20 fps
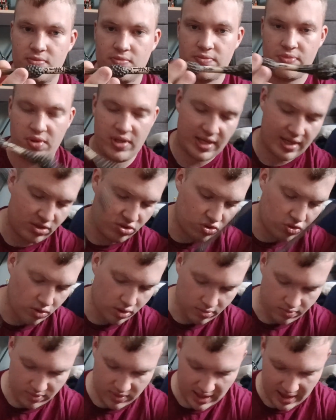But yeah,
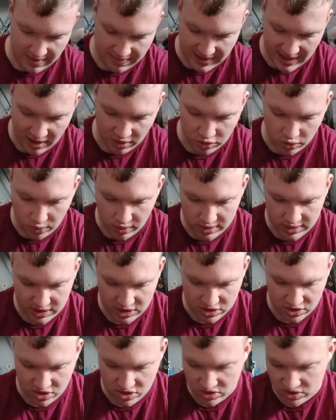the Elder Wand
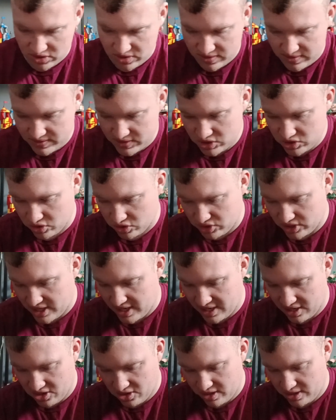is just such an
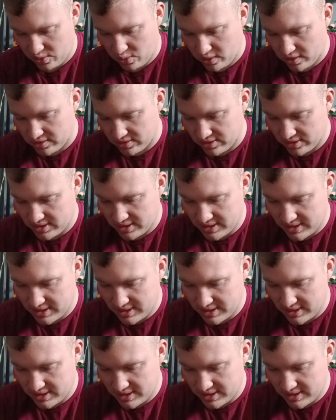iconic wand.